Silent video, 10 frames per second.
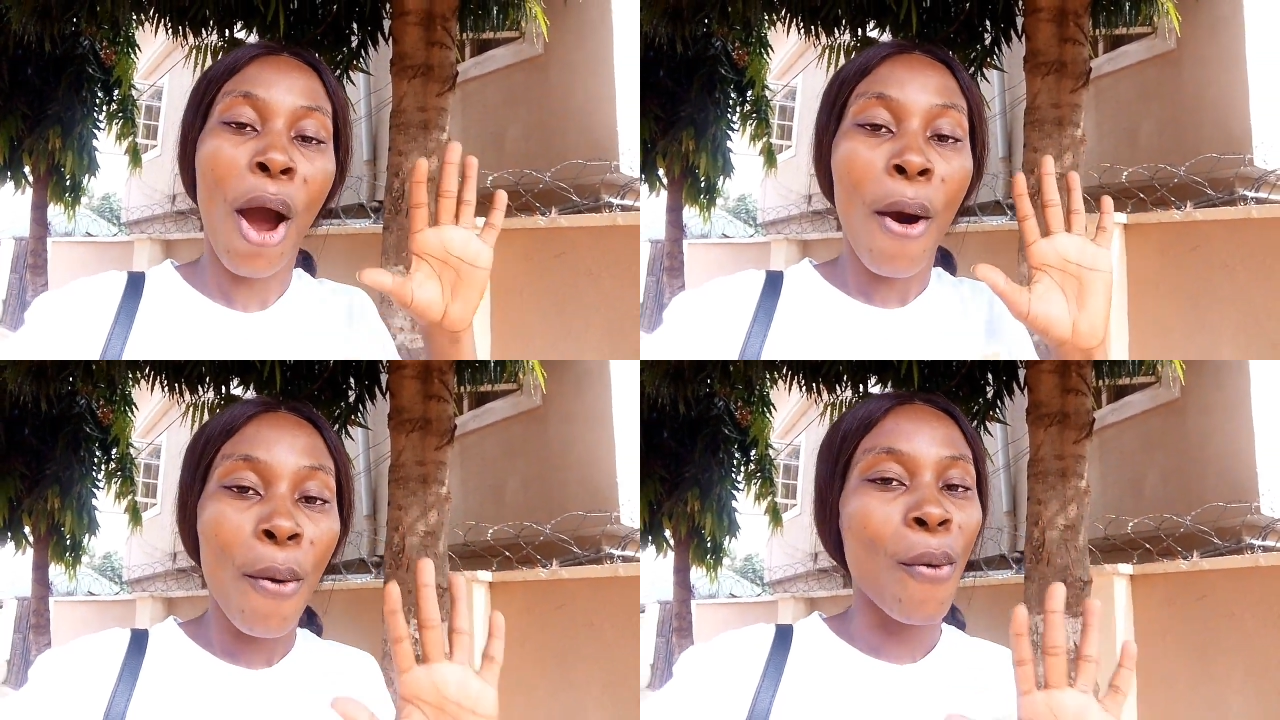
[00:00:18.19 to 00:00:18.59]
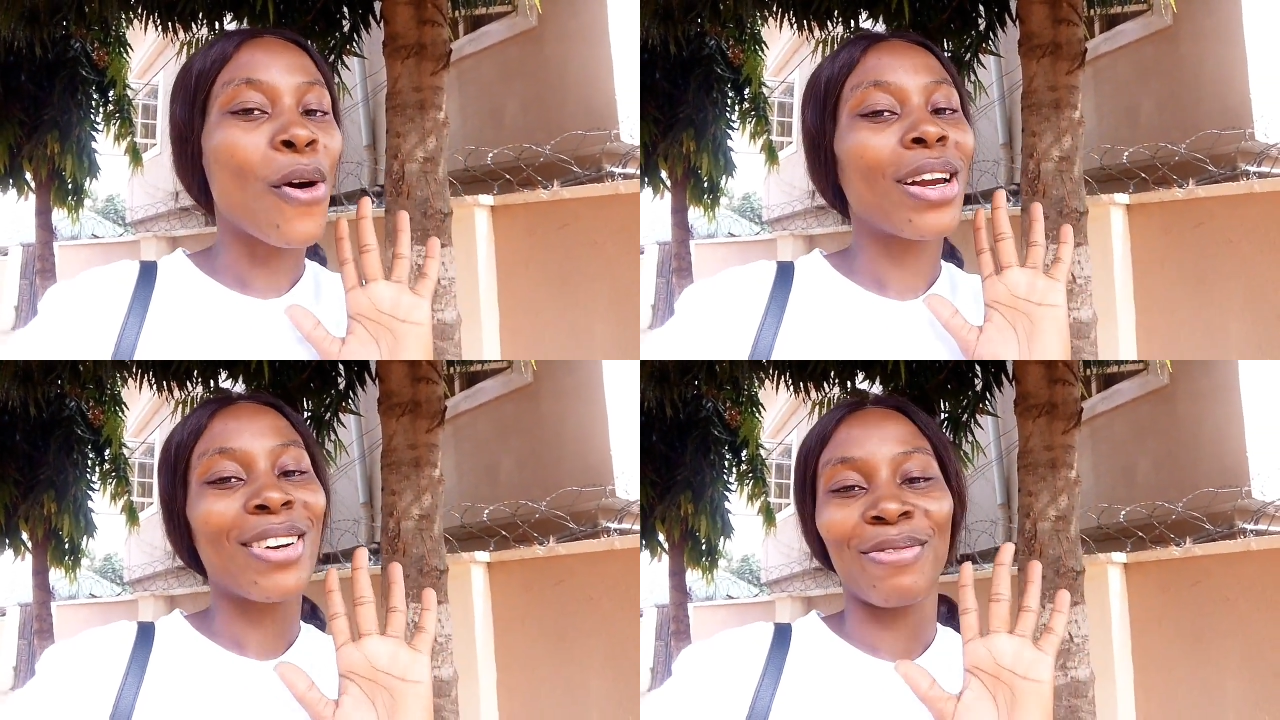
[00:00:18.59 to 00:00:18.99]

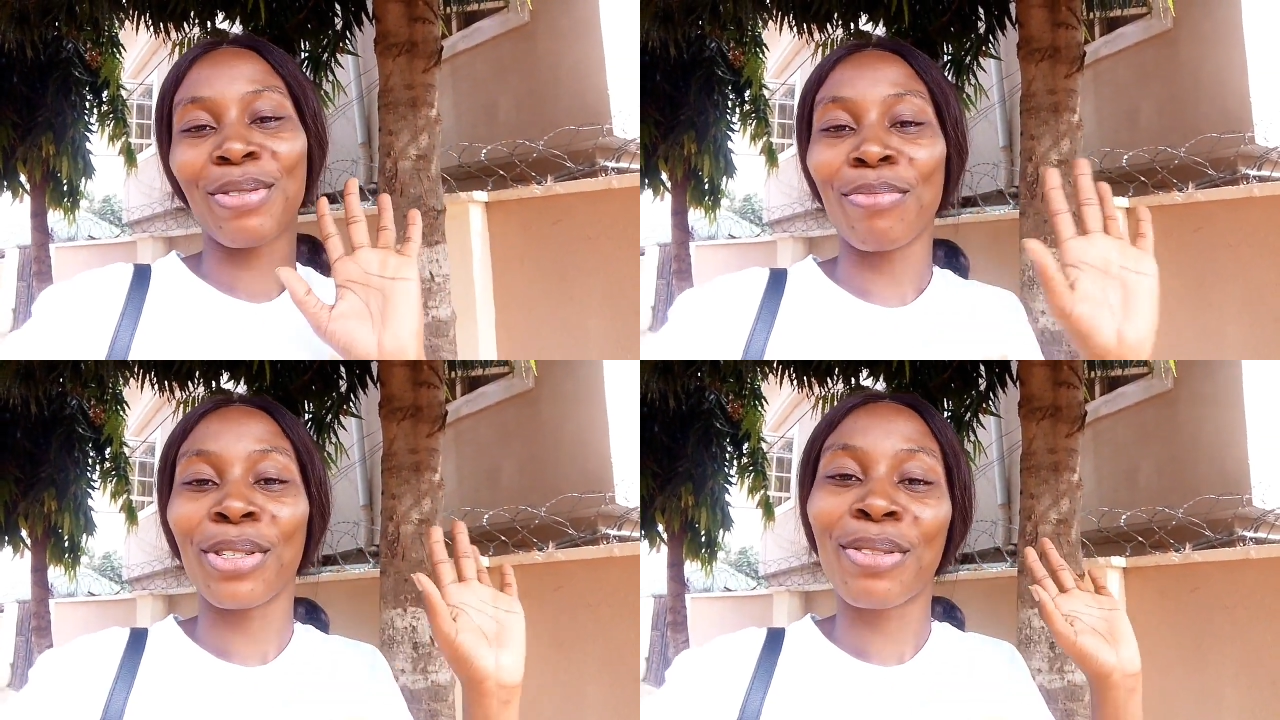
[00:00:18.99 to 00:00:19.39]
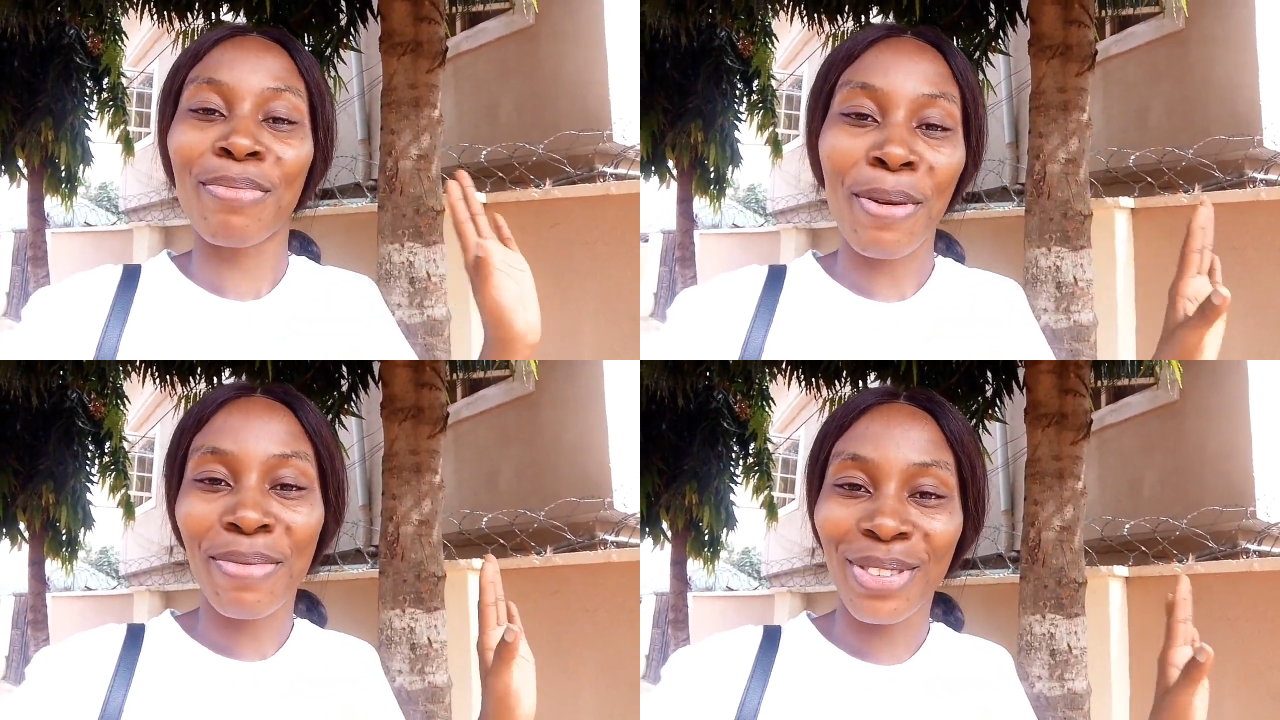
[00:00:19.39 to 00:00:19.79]
one of the most
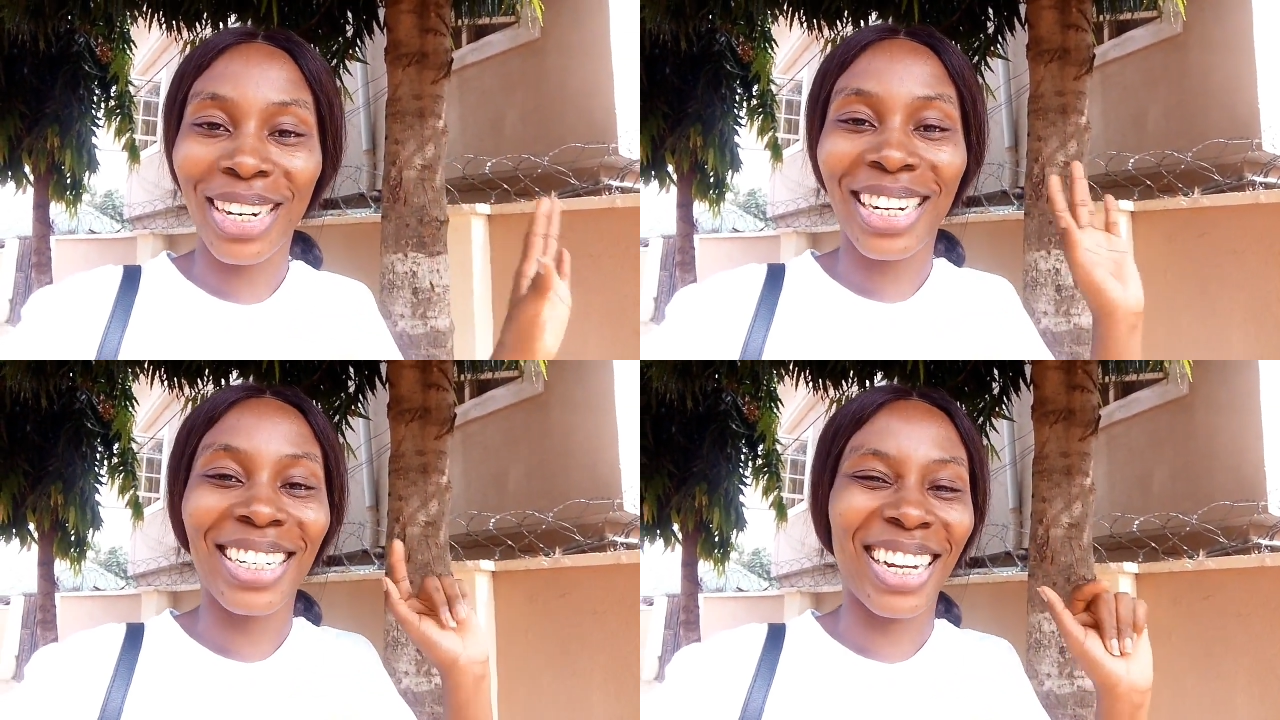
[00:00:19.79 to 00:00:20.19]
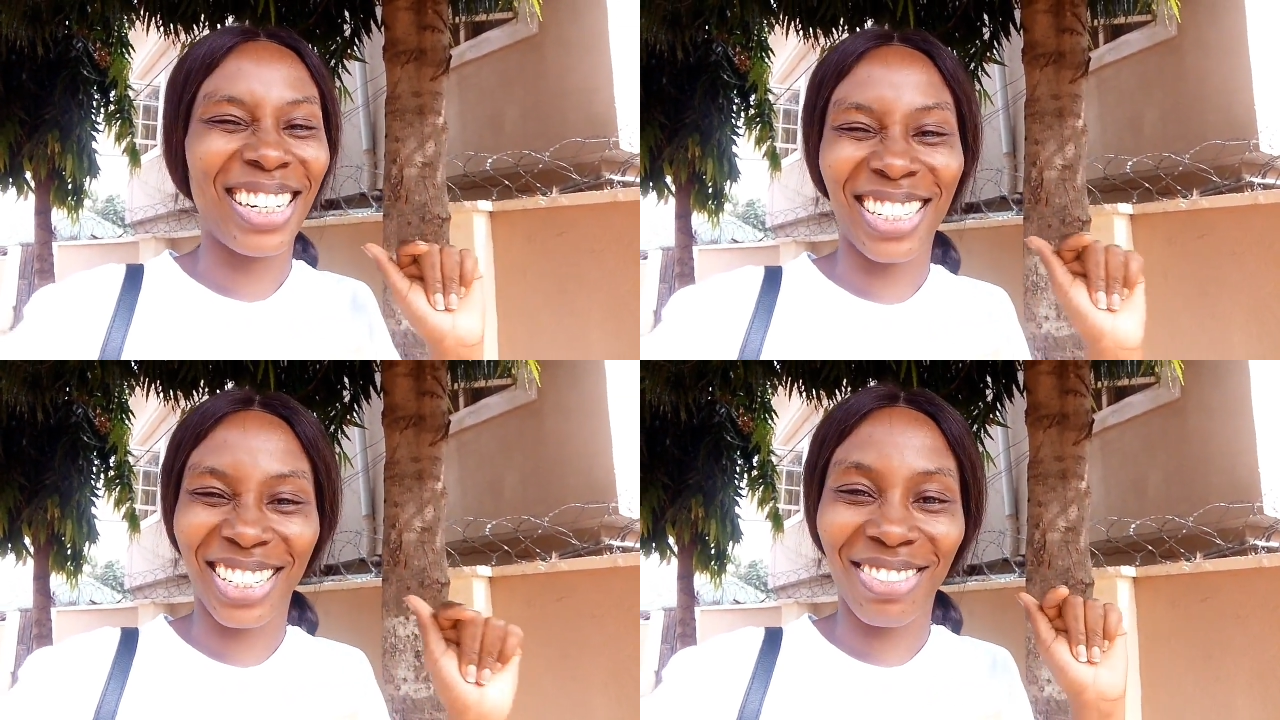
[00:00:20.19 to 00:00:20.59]
popular
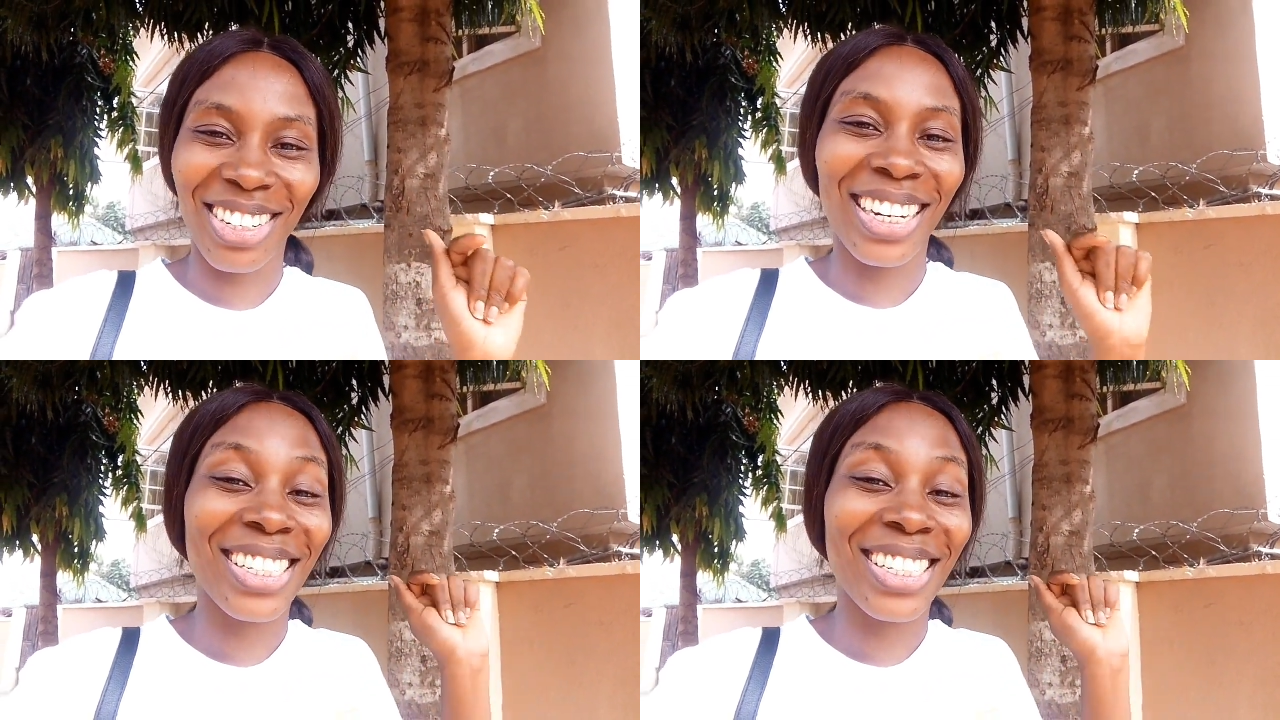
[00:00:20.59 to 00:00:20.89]
Nigerian